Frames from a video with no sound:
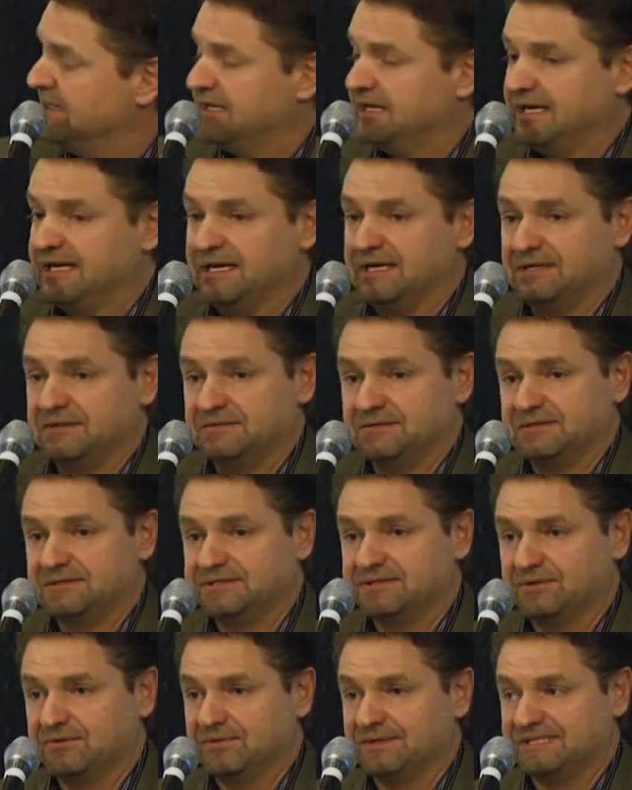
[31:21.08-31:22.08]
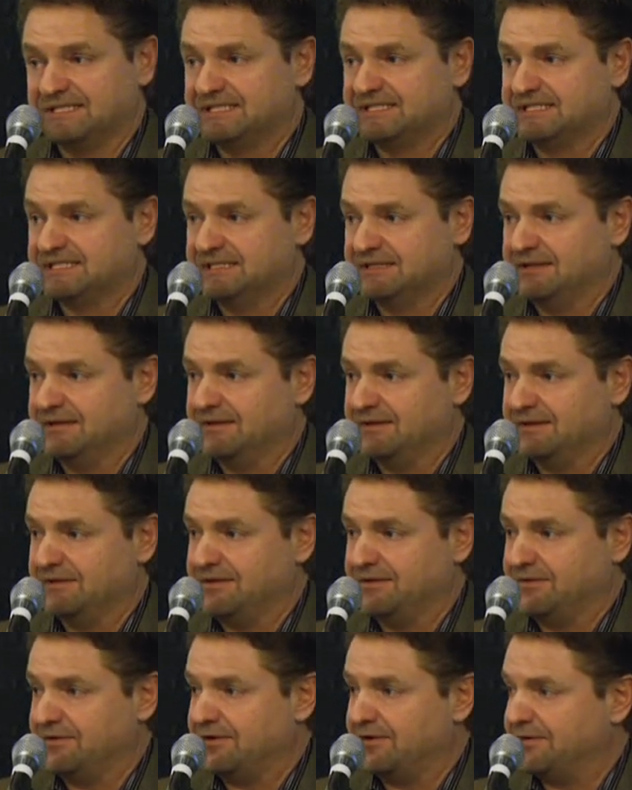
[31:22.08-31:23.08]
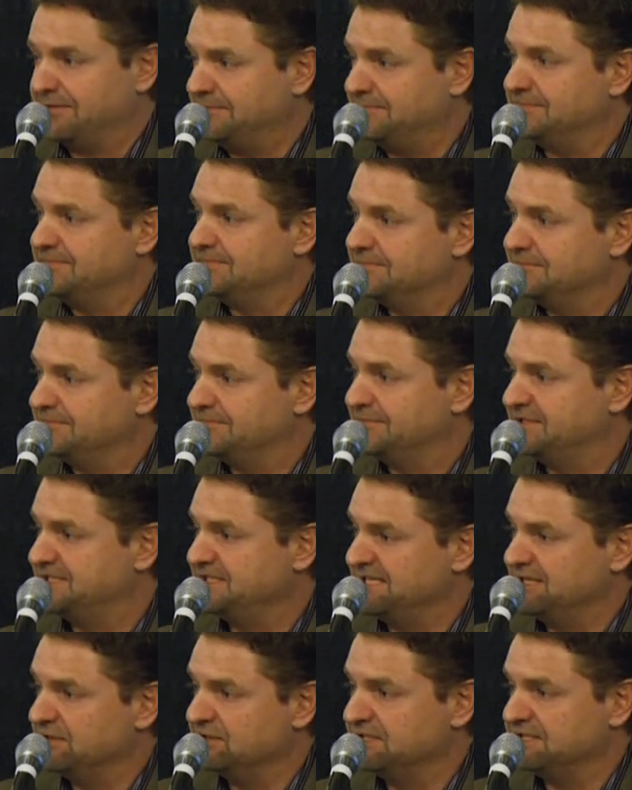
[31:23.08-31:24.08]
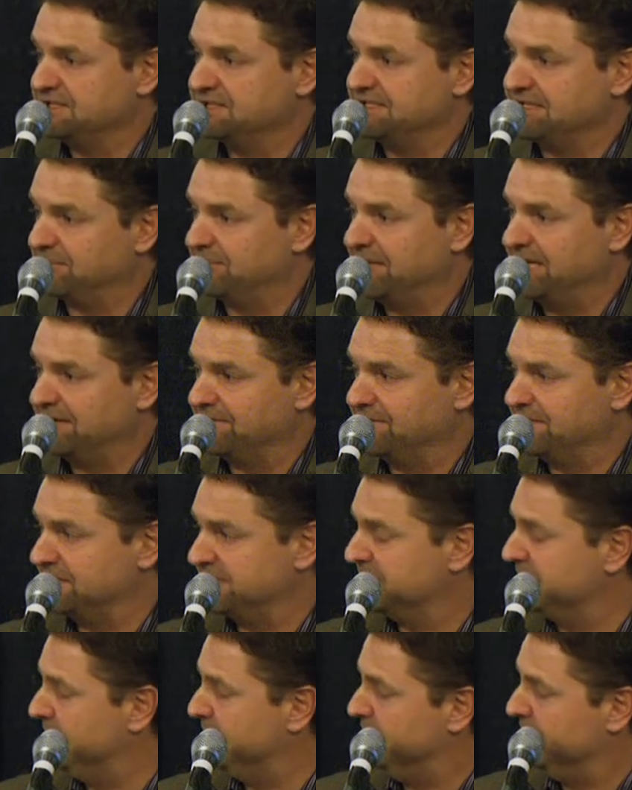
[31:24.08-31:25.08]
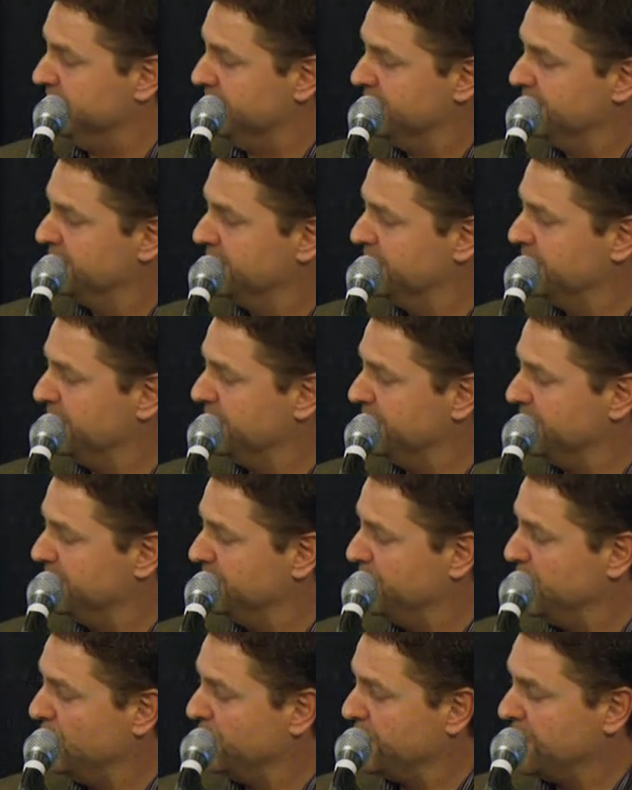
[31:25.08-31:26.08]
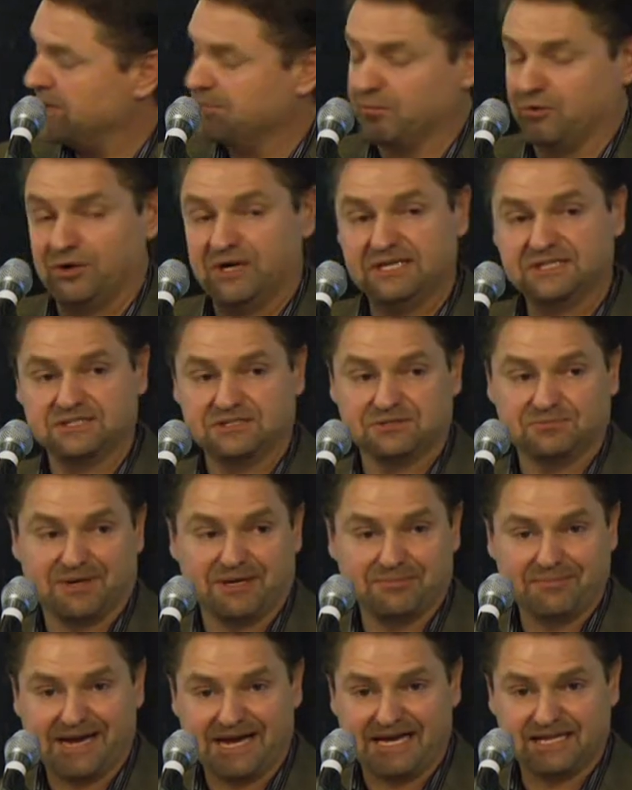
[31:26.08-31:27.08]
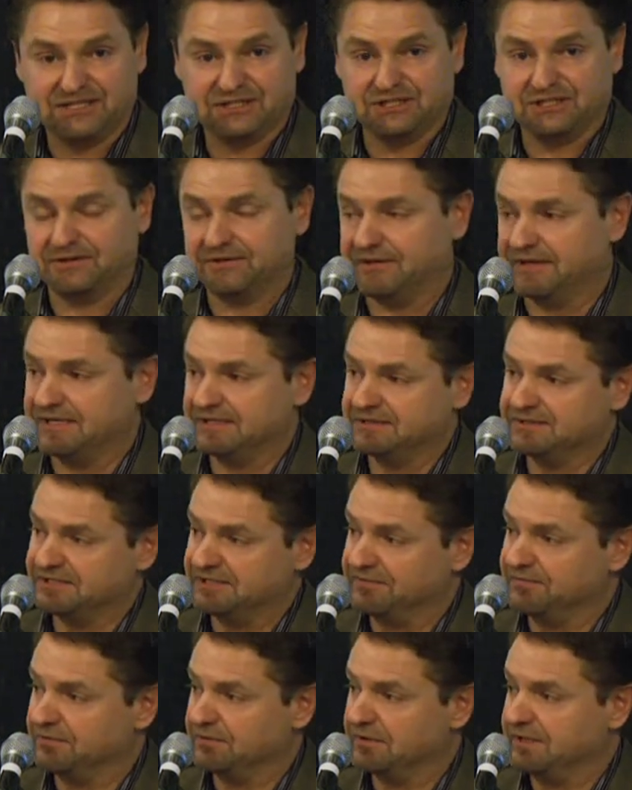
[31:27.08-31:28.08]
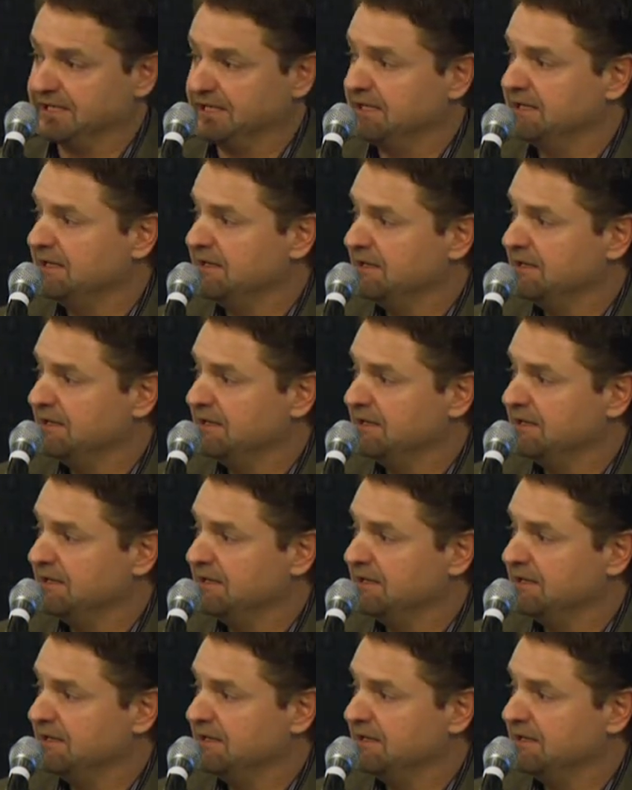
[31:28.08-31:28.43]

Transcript: So there are synergistic benefits for both operations by managing things differently.